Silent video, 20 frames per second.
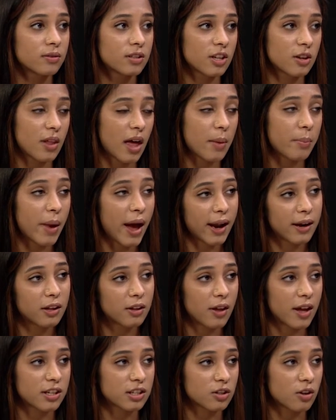so that bad
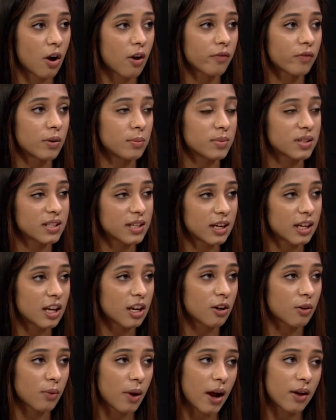cholesterol, from sticking
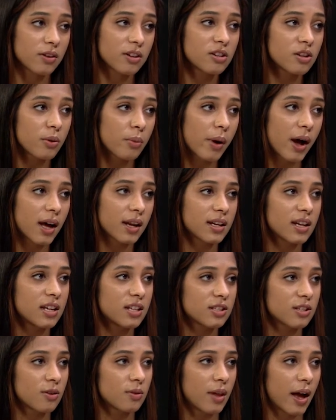around in your body,
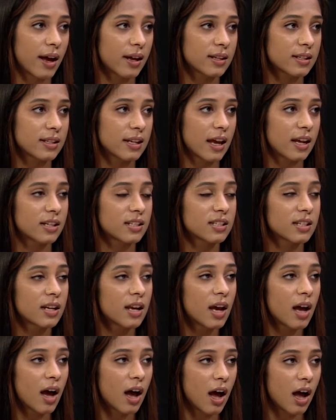so that gets
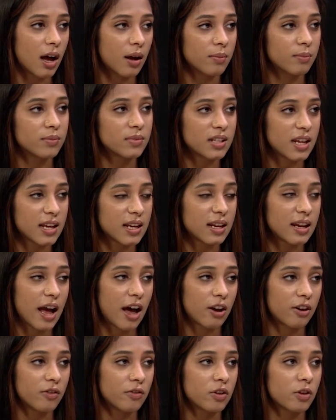taken
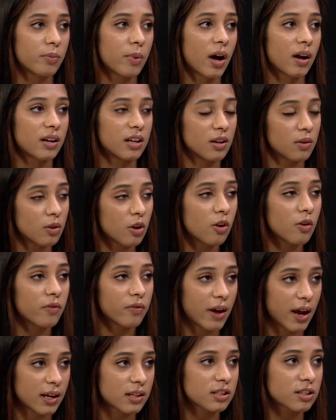out of your body a little
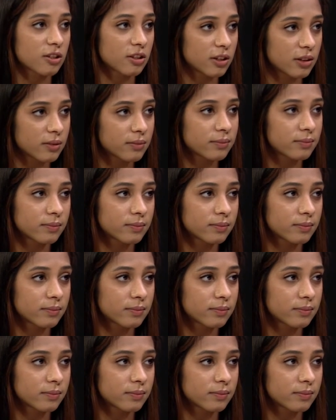faster.